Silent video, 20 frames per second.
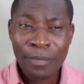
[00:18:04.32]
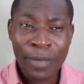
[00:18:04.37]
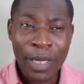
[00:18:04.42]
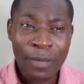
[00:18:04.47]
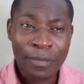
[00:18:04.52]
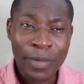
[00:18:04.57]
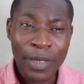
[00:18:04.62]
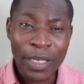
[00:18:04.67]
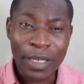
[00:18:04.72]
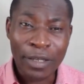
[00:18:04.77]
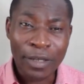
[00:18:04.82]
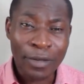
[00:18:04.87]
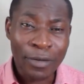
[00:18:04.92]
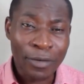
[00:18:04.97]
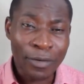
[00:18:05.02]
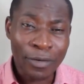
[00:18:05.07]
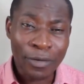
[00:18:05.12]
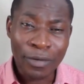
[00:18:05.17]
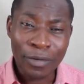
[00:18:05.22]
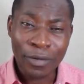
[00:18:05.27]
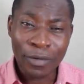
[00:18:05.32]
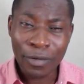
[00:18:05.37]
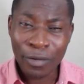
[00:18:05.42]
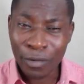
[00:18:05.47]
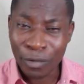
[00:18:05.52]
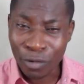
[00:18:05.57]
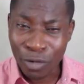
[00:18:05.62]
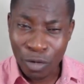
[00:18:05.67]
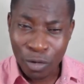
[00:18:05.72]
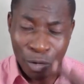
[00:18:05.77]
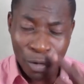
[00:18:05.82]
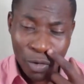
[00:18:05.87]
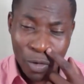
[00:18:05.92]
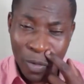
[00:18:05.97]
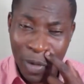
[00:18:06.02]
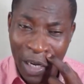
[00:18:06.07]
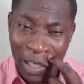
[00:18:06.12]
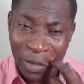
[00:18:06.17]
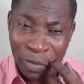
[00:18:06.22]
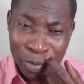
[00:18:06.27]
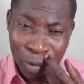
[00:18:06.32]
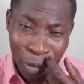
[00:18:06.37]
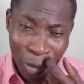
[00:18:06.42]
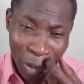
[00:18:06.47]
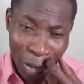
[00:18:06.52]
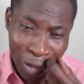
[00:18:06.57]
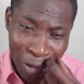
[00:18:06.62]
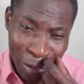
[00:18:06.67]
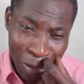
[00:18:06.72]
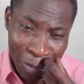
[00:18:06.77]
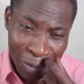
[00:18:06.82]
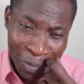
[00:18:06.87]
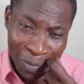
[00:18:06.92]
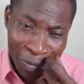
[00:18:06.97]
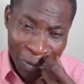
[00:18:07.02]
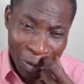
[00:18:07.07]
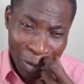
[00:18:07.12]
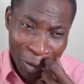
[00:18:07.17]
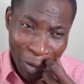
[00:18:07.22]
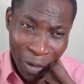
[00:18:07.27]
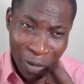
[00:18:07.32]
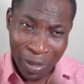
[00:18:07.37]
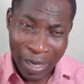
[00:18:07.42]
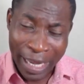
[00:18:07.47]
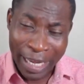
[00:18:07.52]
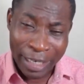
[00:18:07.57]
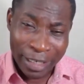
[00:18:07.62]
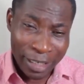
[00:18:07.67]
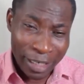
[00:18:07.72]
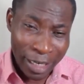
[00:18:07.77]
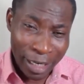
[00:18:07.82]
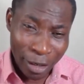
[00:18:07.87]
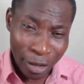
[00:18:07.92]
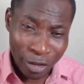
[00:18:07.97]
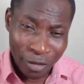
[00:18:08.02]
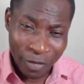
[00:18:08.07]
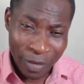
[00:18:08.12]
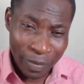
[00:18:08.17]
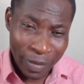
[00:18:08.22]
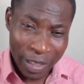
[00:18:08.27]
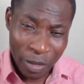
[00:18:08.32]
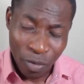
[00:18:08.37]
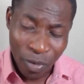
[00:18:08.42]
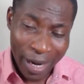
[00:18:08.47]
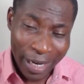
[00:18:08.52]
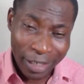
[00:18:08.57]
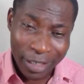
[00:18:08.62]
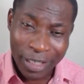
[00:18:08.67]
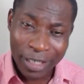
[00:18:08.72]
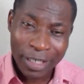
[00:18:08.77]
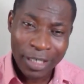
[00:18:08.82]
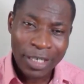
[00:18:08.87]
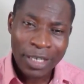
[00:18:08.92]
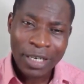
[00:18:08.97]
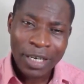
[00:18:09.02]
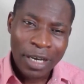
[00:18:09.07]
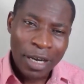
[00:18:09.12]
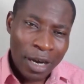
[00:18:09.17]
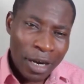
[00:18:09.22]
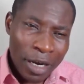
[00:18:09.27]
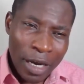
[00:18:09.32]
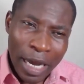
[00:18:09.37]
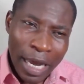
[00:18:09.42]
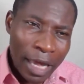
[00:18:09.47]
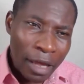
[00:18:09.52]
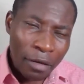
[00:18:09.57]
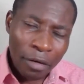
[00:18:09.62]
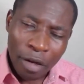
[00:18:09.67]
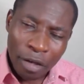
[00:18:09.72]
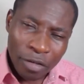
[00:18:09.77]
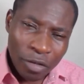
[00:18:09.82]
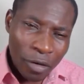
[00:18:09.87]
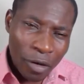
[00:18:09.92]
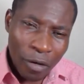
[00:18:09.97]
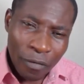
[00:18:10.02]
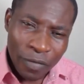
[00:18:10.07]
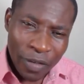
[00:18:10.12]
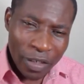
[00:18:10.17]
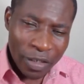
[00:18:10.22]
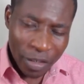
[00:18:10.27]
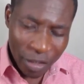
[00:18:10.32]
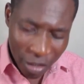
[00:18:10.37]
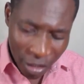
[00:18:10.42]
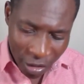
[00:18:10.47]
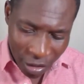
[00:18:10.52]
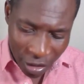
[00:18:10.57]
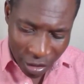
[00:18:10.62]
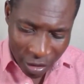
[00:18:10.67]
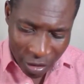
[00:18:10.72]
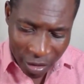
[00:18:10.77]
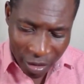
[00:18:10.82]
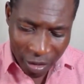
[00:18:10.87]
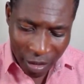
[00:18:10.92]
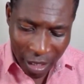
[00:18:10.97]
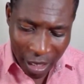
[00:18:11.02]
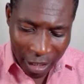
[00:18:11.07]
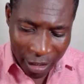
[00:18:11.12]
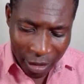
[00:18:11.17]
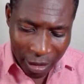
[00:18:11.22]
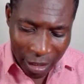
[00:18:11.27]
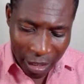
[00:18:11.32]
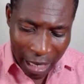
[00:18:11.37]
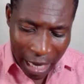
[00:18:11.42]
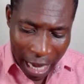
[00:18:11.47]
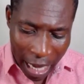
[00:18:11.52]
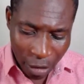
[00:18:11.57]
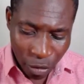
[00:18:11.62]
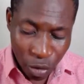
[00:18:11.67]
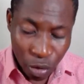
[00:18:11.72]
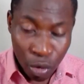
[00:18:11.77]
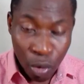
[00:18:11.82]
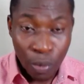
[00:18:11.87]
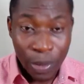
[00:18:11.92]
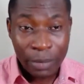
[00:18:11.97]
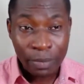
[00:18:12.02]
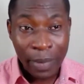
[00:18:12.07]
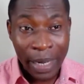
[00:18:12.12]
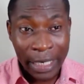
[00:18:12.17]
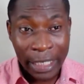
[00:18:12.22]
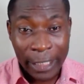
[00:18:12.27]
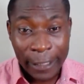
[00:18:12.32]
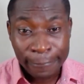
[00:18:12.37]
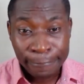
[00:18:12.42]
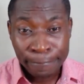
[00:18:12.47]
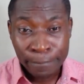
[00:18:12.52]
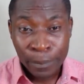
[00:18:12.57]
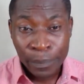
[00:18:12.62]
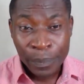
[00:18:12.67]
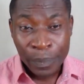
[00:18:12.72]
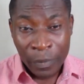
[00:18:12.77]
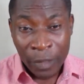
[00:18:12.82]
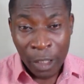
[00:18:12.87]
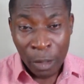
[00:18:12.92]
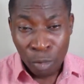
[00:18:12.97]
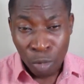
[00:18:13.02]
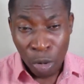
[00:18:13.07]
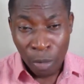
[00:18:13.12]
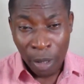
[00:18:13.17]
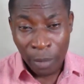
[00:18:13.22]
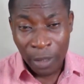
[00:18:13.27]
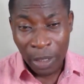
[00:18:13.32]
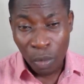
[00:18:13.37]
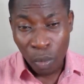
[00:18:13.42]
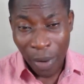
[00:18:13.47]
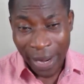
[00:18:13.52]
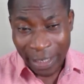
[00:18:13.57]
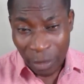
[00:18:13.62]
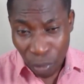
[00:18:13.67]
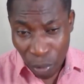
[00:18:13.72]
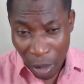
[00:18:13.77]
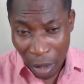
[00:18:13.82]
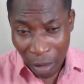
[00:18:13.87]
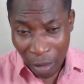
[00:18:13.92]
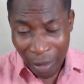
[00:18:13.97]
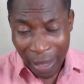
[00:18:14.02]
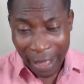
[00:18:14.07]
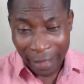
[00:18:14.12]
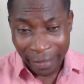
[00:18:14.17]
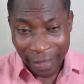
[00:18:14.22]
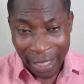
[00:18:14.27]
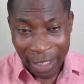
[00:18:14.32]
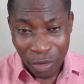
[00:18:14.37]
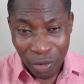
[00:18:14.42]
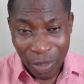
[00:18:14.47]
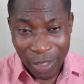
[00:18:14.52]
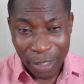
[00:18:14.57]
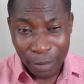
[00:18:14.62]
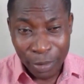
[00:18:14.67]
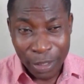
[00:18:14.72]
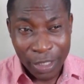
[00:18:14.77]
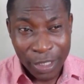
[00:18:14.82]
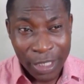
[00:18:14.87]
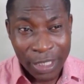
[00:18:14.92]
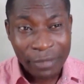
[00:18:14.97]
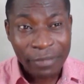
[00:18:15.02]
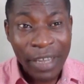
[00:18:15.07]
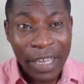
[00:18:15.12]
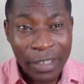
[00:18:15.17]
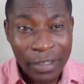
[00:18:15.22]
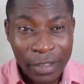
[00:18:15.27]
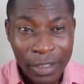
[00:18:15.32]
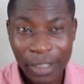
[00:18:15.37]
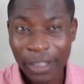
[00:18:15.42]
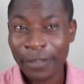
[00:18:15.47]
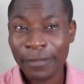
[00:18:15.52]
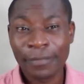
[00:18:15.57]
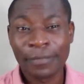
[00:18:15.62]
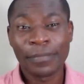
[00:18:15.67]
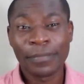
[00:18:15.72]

Maybe you took too much products, you know, and a lot of the money went. A lot of the decisions that had to do with money probably went wrong, and that's why the business failed.